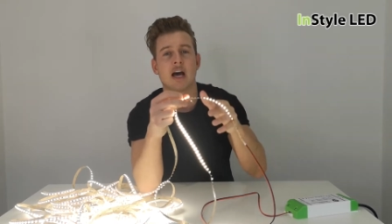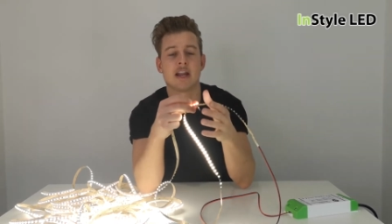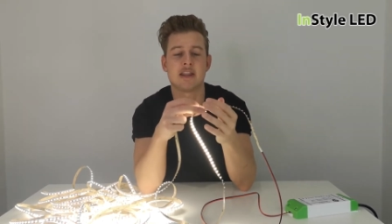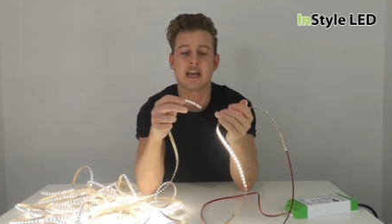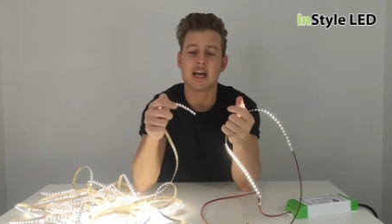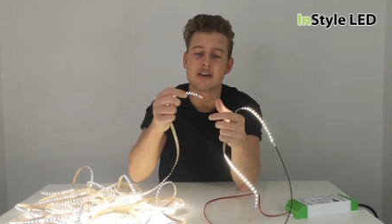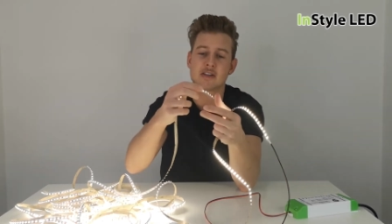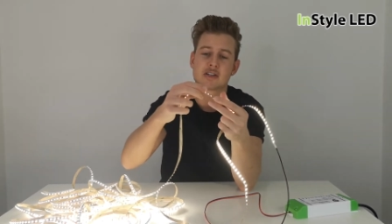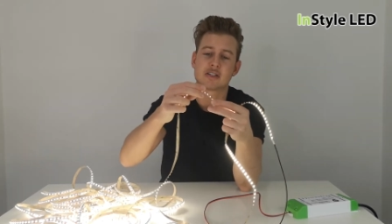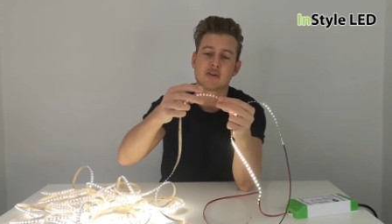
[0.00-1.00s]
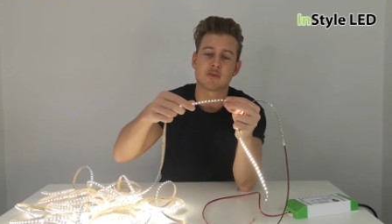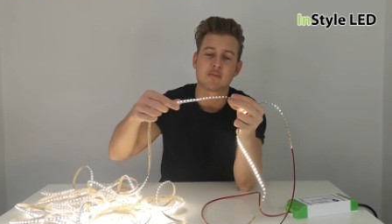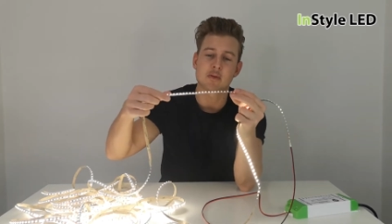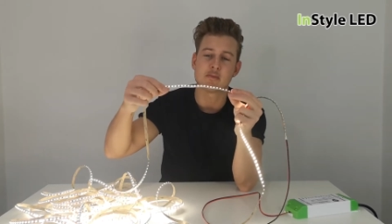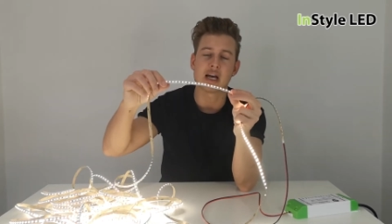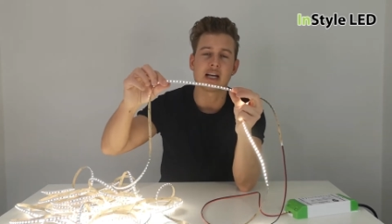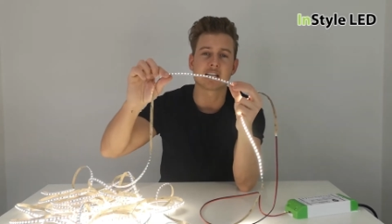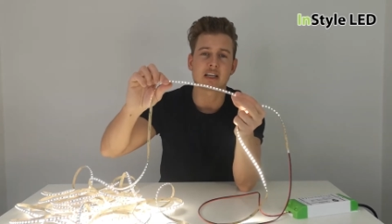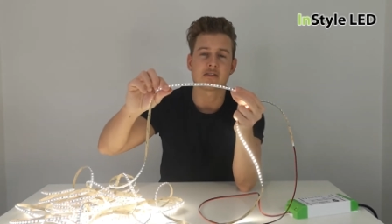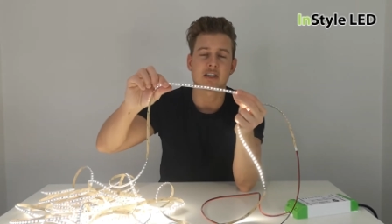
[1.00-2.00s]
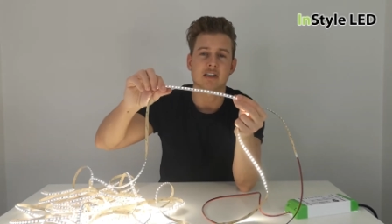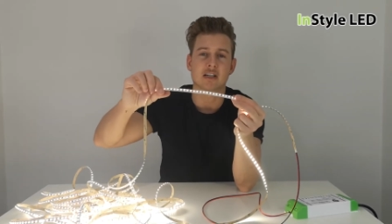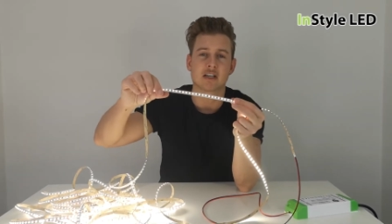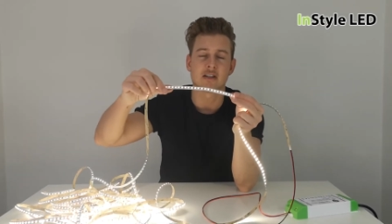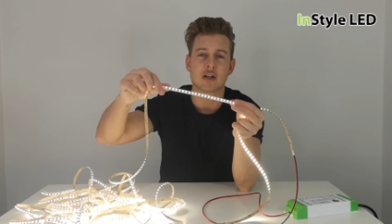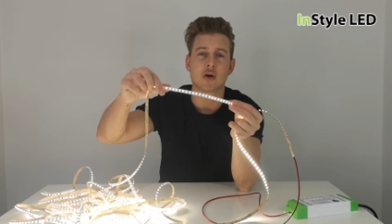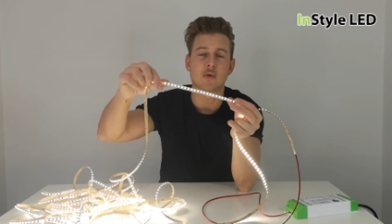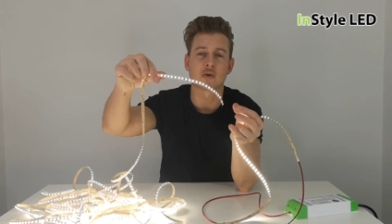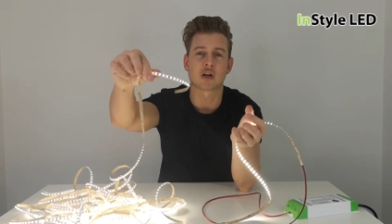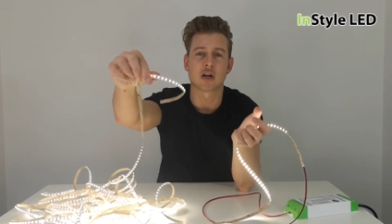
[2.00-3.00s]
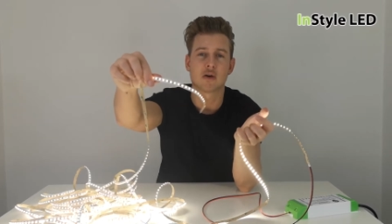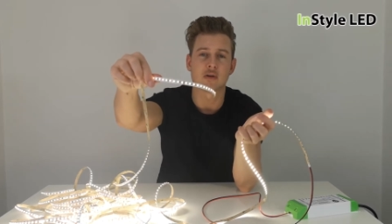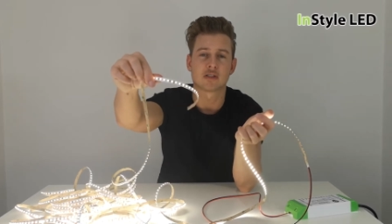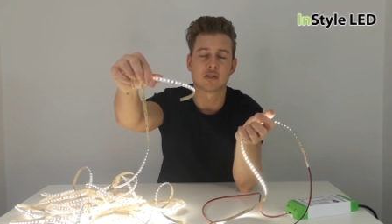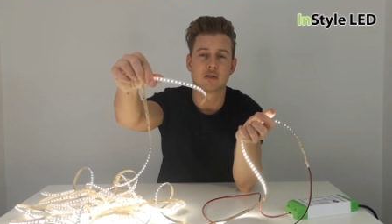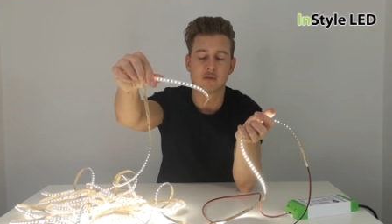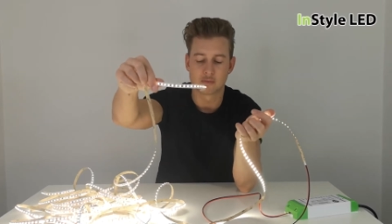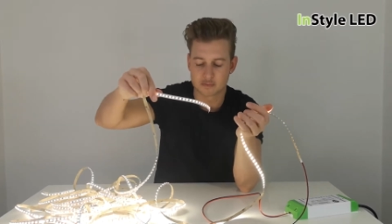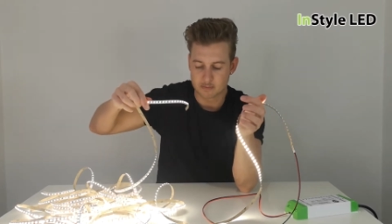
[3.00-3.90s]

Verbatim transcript: and the end of the strip would be barely giving a low glow at all.